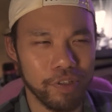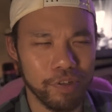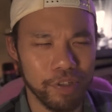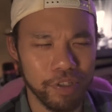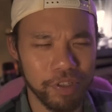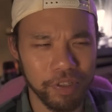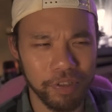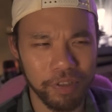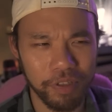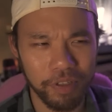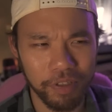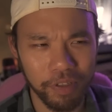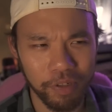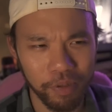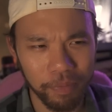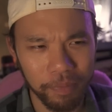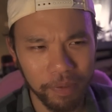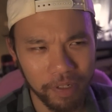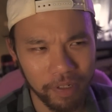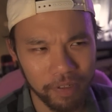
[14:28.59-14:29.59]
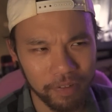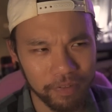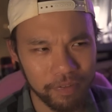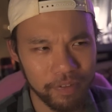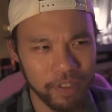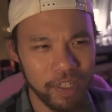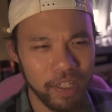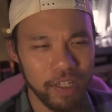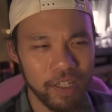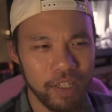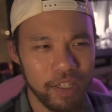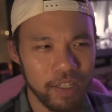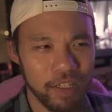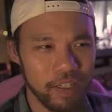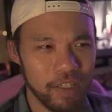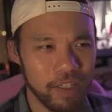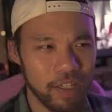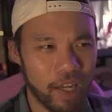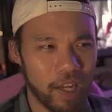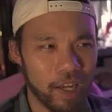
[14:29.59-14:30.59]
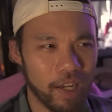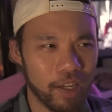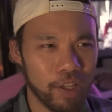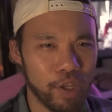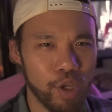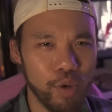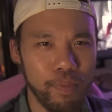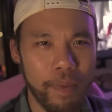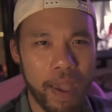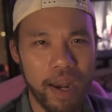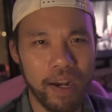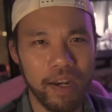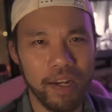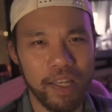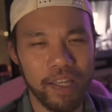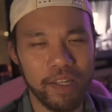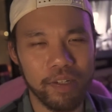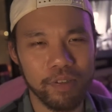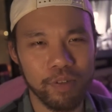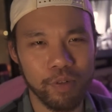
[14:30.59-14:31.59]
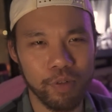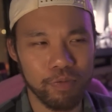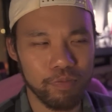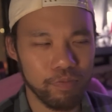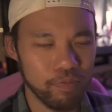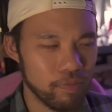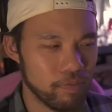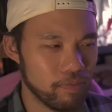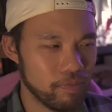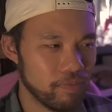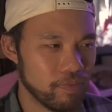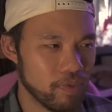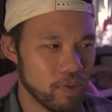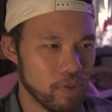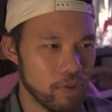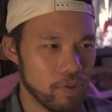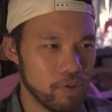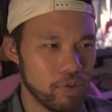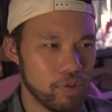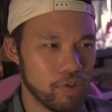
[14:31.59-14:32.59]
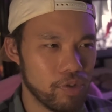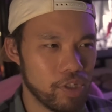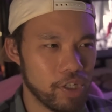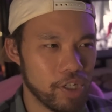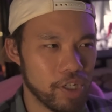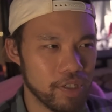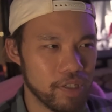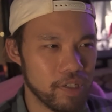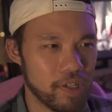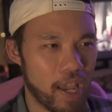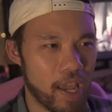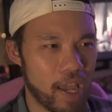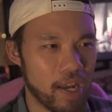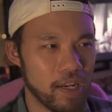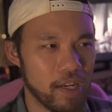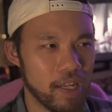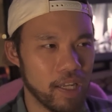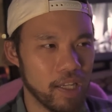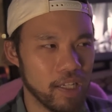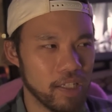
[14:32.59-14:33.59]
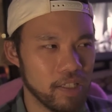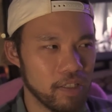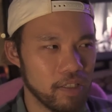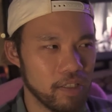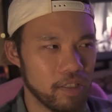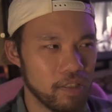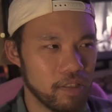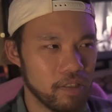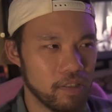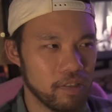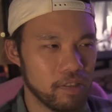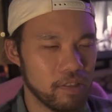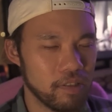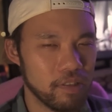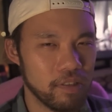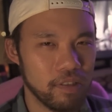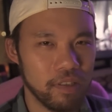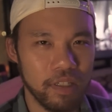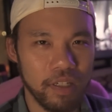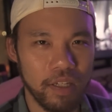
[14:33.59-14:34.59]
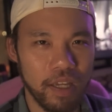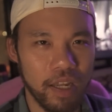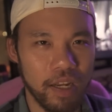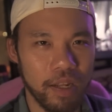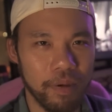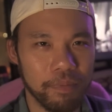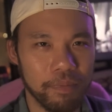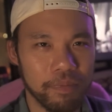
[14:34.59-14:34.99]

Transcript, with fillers: There's still a little bit of uh, humanity or chisanity in him.